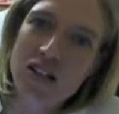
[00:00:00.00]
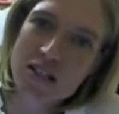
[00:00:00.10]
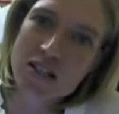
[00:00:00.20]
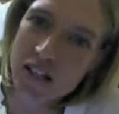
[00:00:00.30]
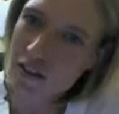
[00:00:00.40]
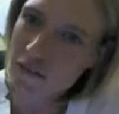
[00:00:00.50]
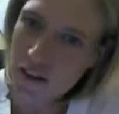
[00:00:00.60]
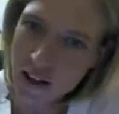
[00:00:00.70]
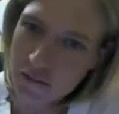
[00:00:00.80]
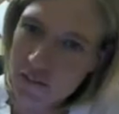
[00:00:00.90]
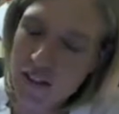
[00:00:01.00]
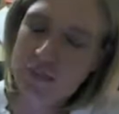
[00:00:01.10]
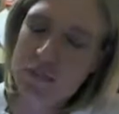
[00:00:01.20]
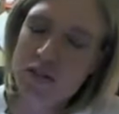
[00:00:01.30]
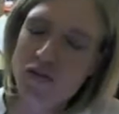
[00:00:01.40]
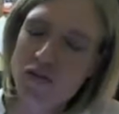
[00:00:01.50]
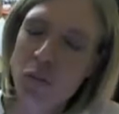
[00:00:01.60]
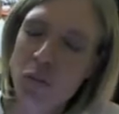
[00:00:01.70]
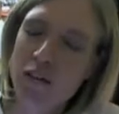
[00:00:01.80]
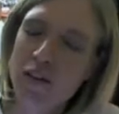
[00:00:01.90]
just like the 5 freedoms
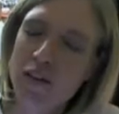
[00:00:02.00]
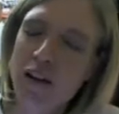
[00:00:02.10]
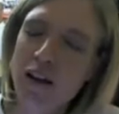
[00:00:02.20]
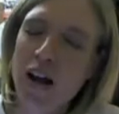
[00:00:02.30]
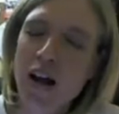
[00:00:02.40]
from welfare,